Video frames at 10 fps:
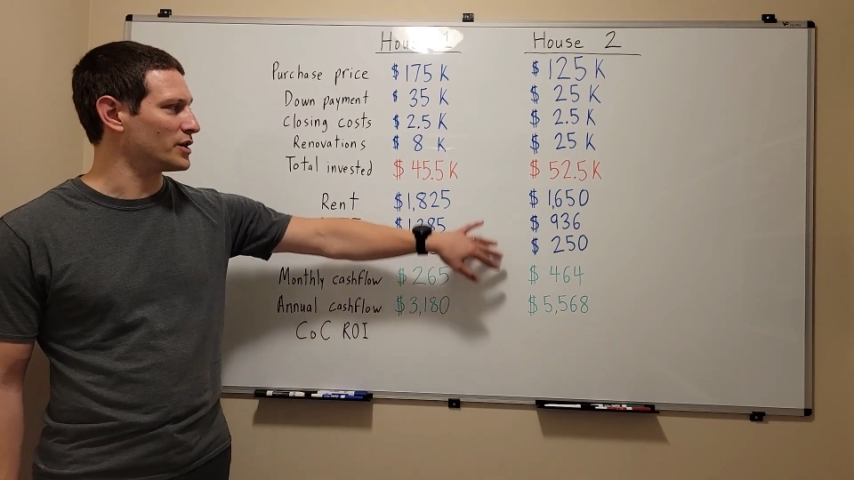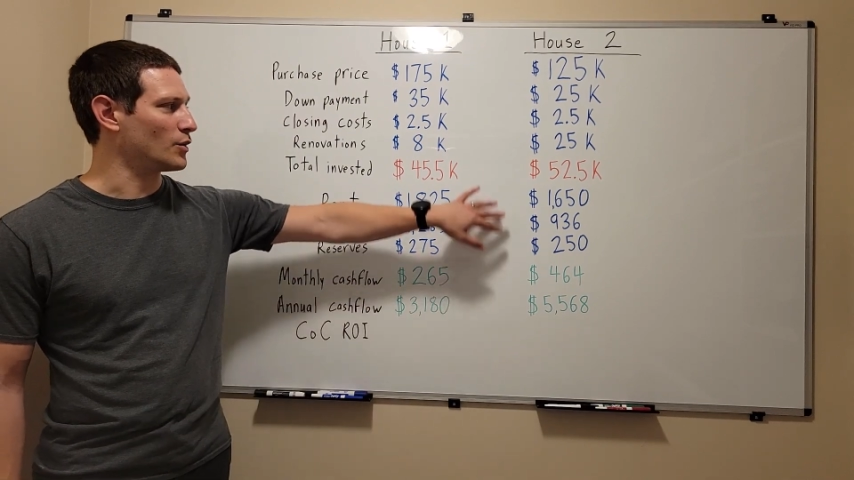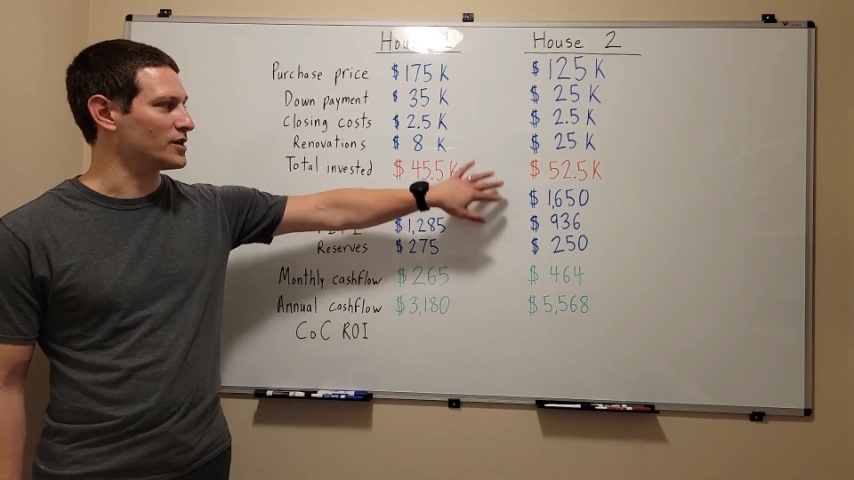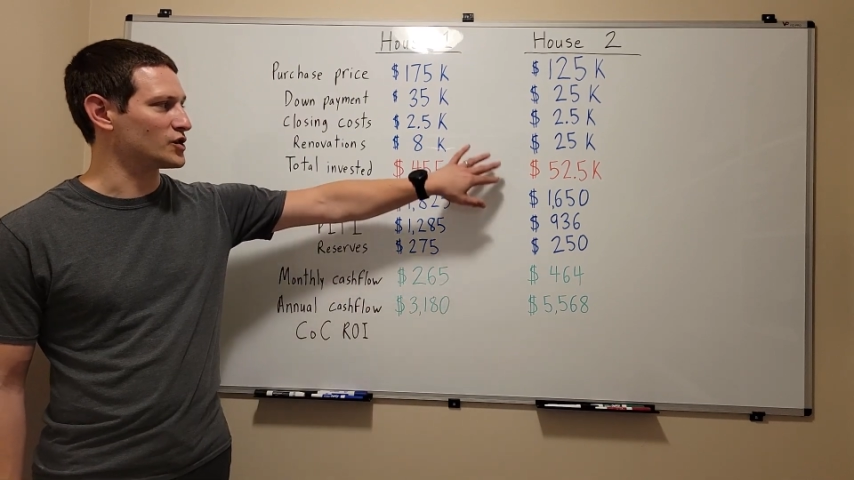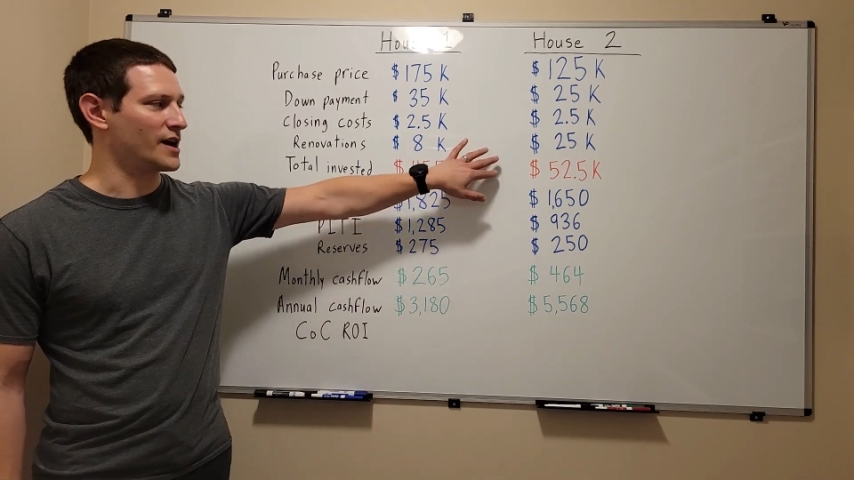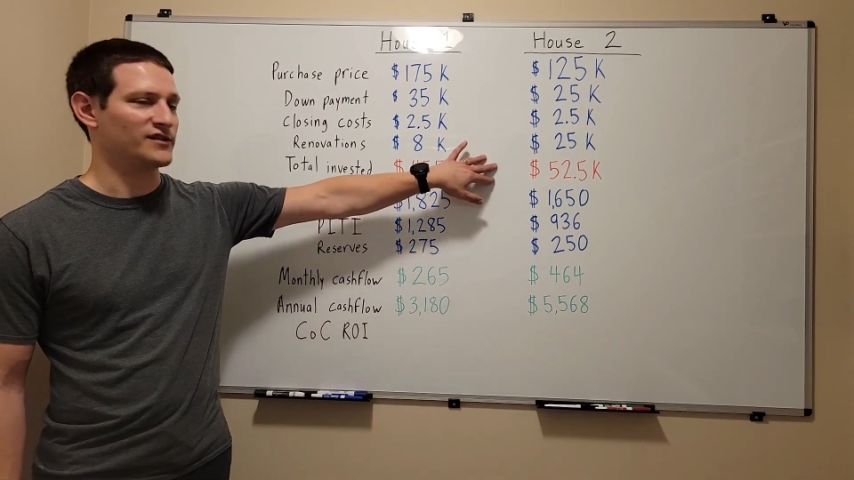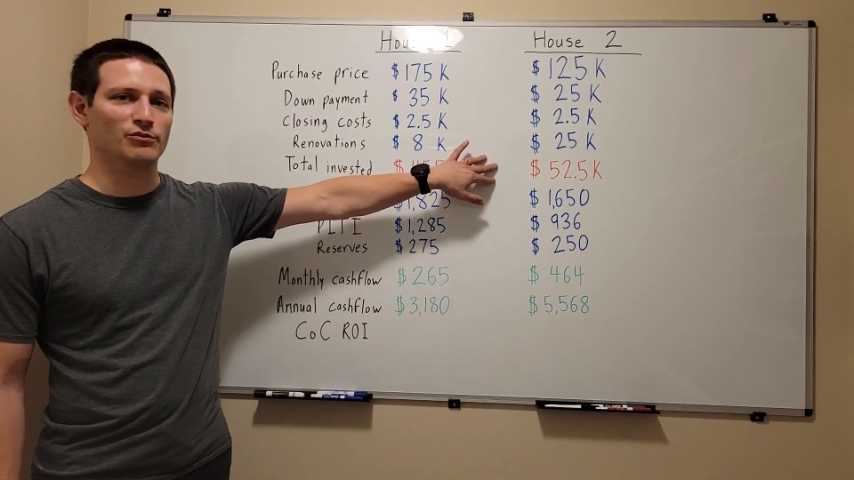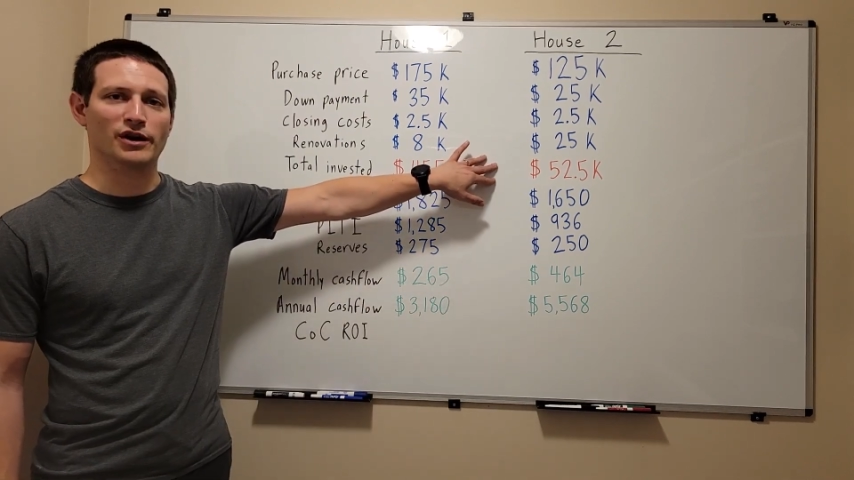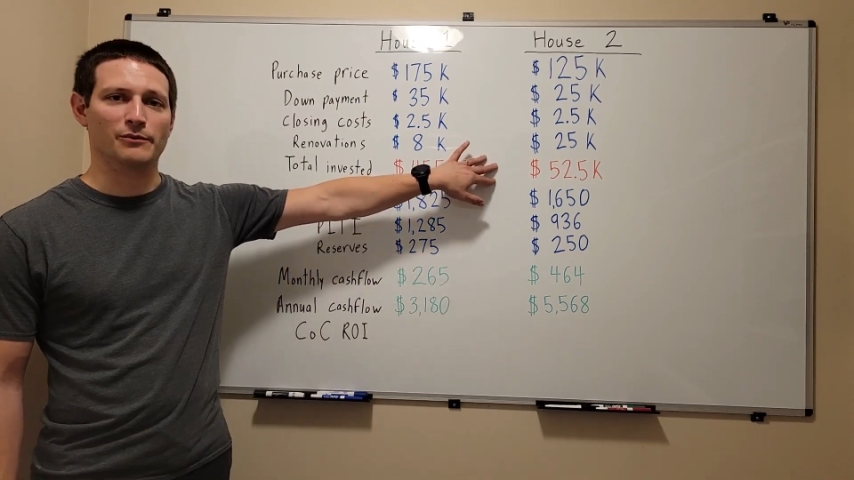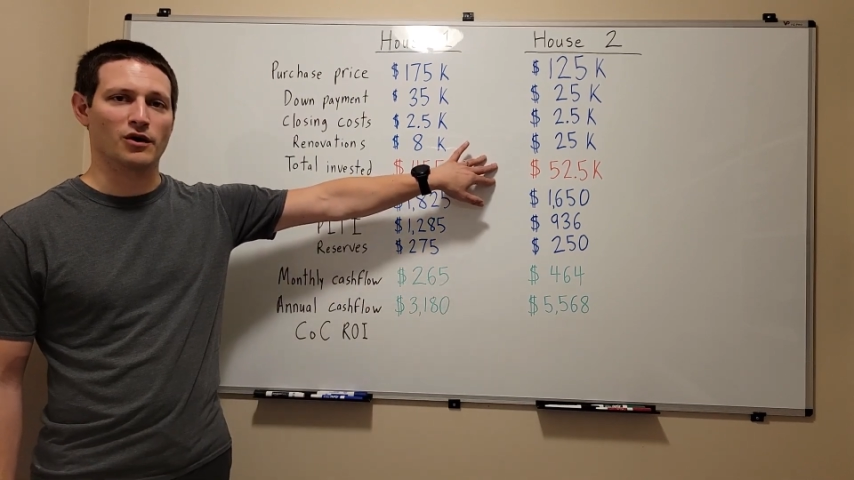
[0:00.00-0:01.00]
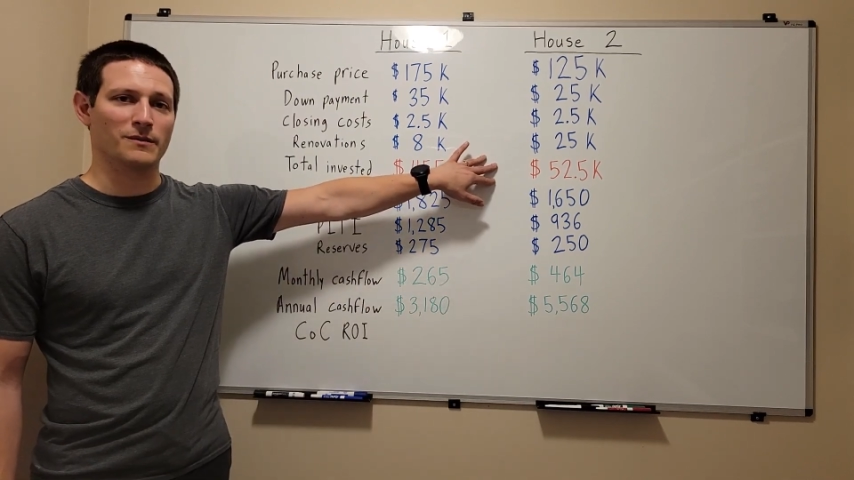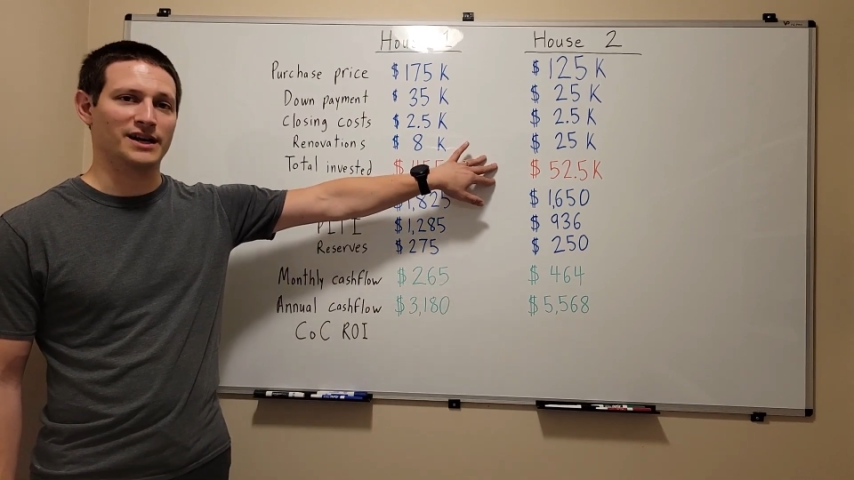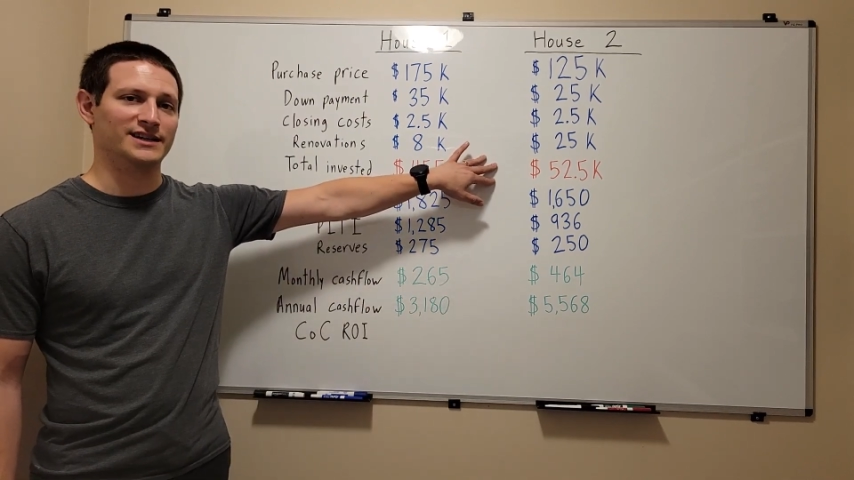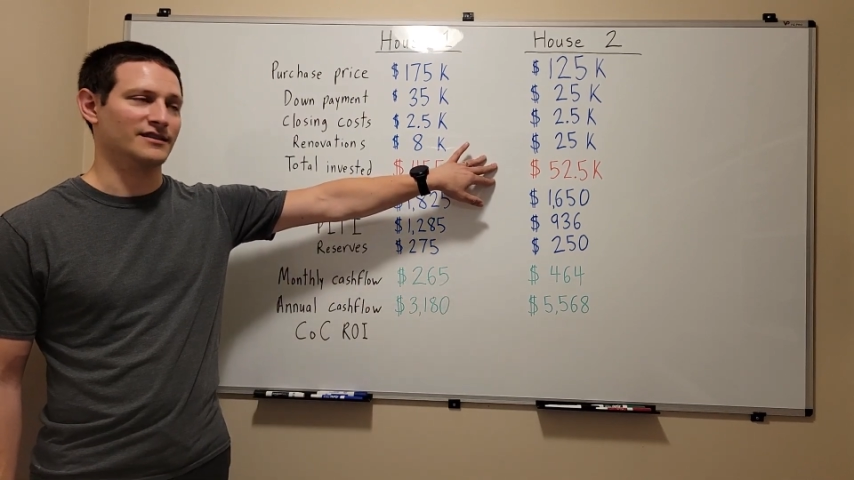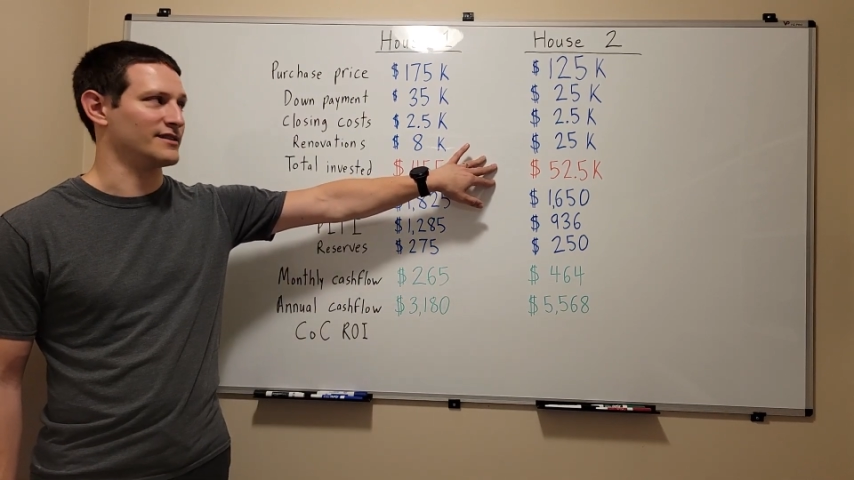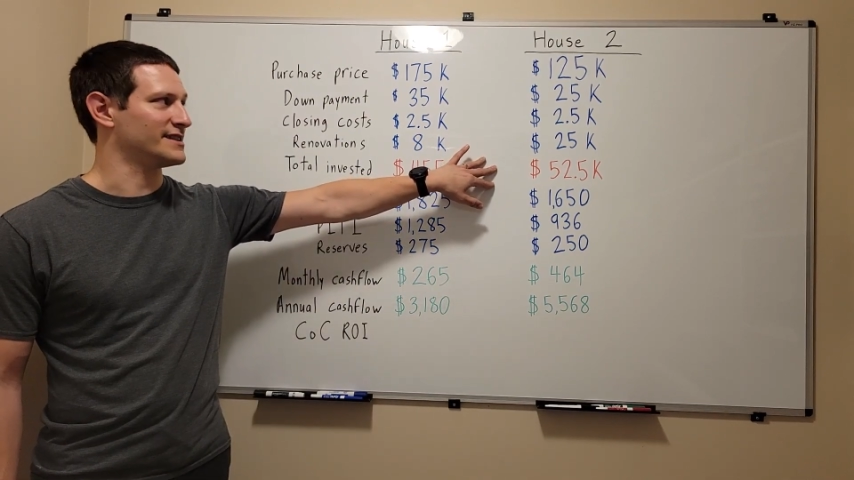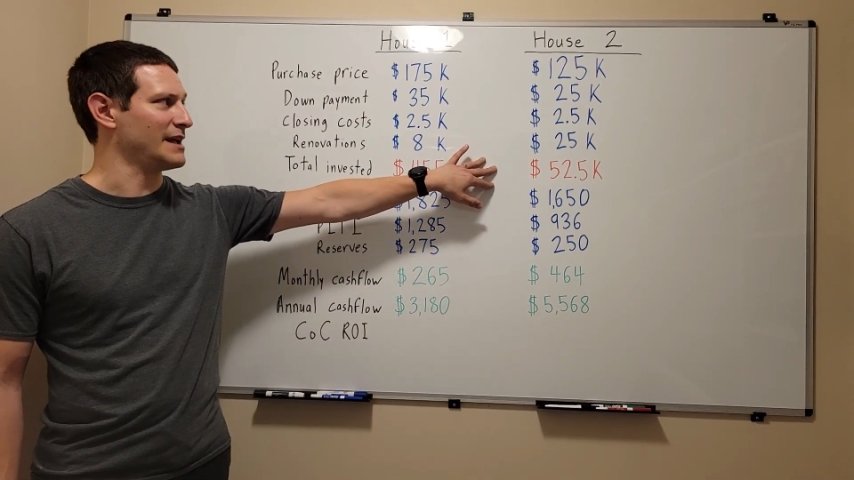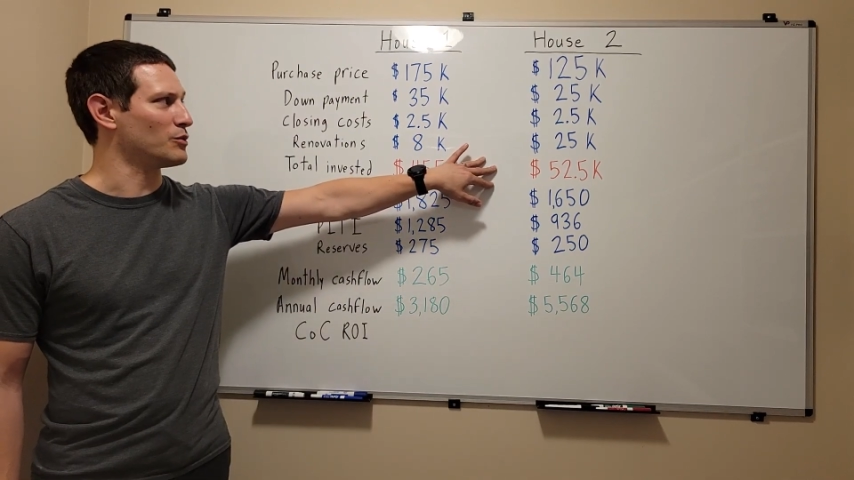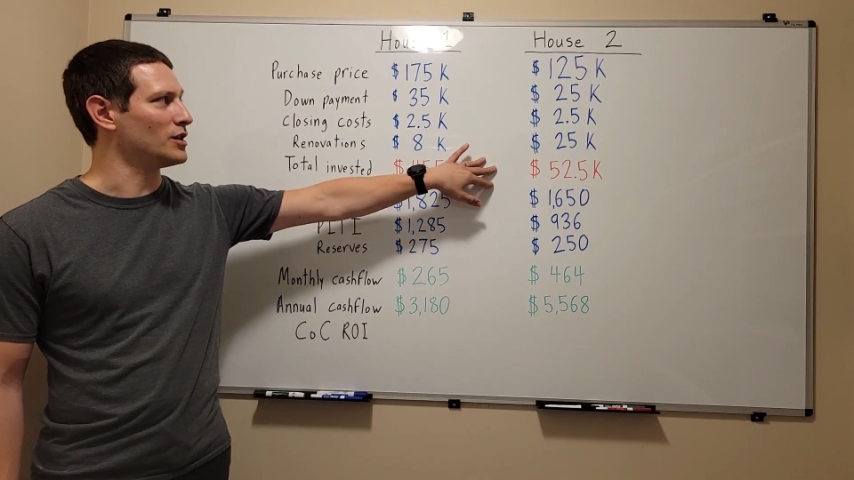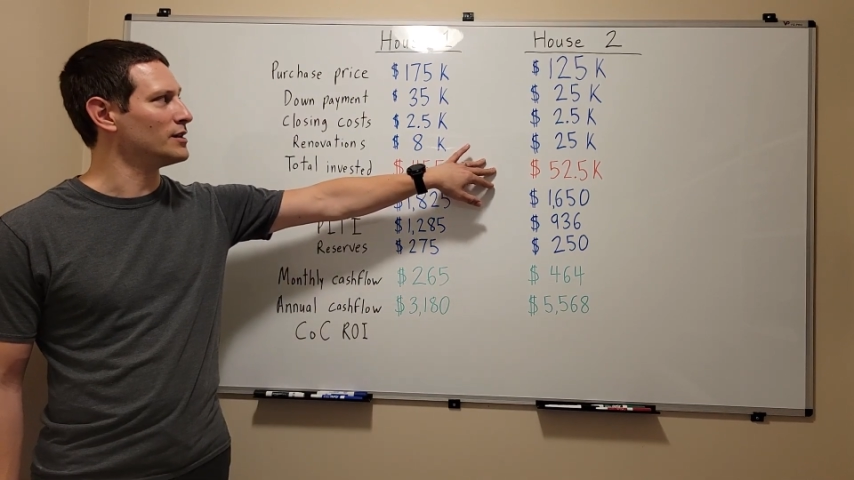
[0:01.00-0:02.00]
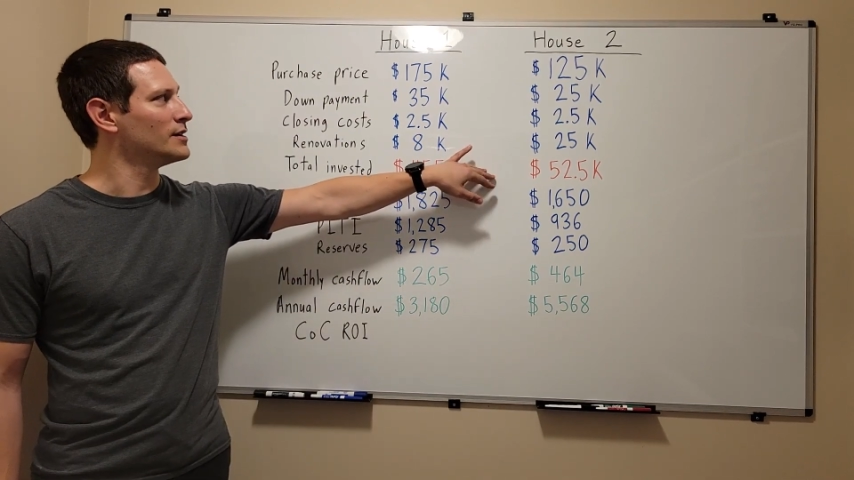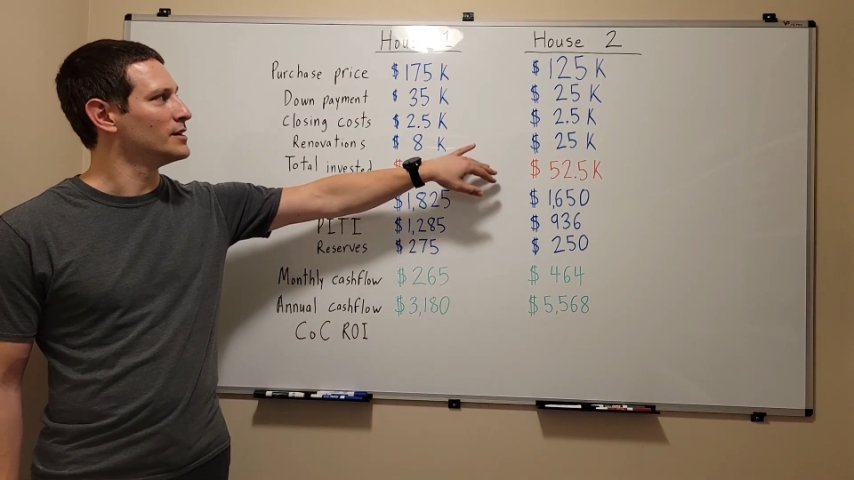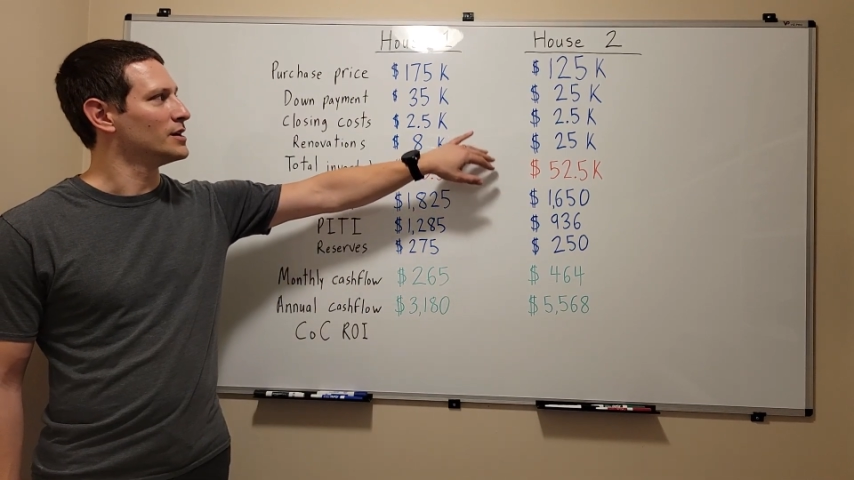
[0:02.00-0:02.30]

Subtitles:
but you also have to bring more money to the table.